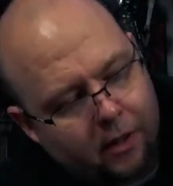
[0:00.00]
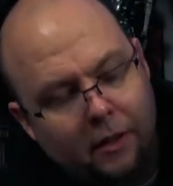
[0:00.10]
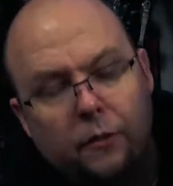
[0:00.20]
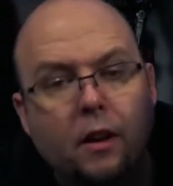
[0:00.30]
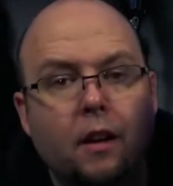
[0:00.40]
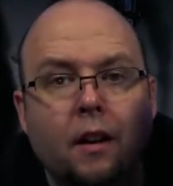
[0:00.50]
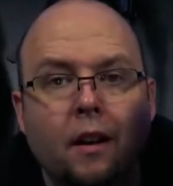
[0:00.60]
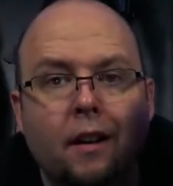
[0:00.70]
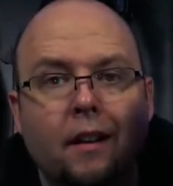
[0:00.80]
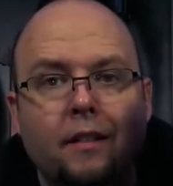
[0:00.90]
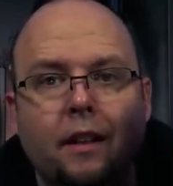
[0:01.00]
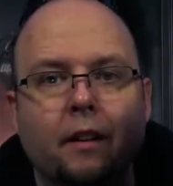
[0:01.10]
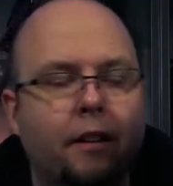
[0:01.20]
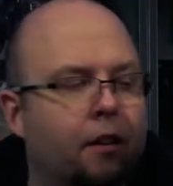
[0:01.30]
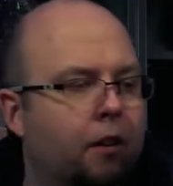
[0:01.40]
of
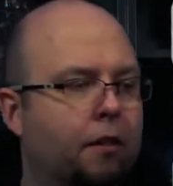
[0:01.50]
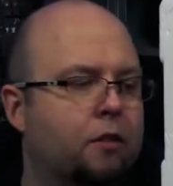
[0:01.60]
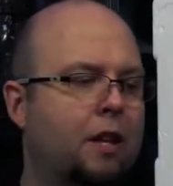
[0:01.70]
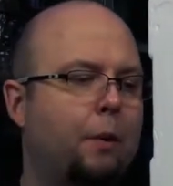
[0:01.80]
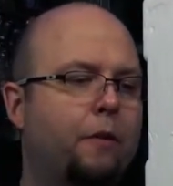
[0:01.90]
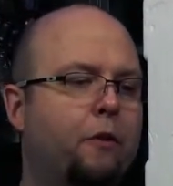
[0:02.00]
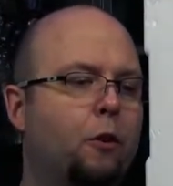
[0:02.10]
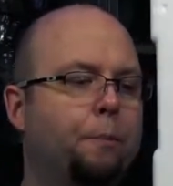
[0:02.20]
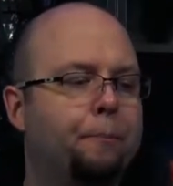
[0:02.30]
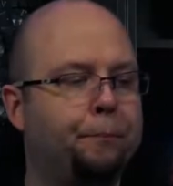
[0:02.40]
Tali here on the styrofoam.